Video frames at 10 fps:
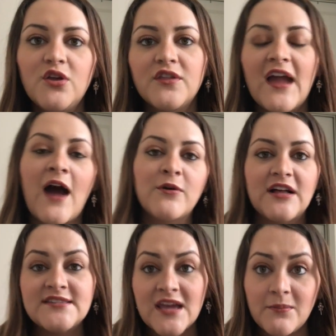know, the
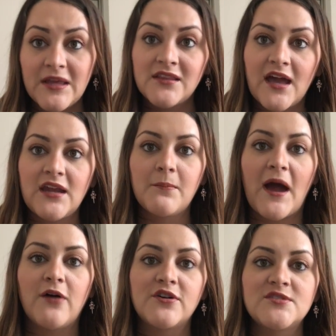Hourglass Ambient Lighting
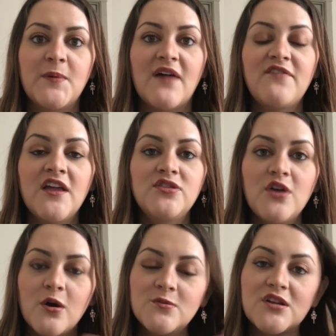powders, but I find
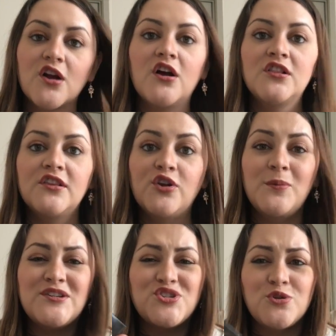those are a little
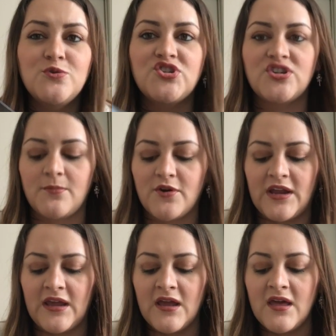bit too
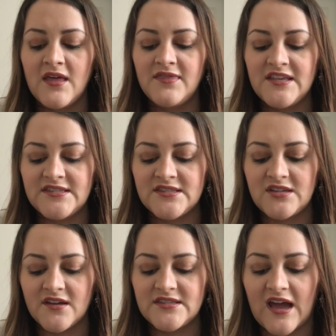shimmery. This
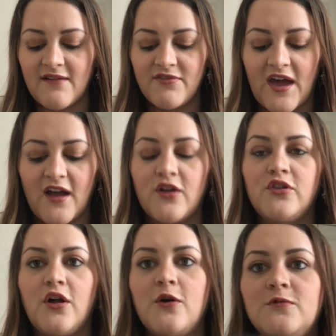does have that
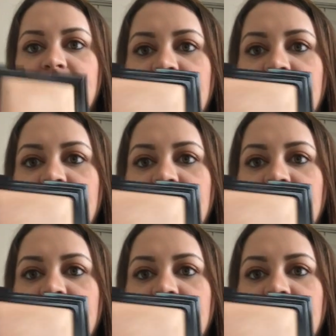glow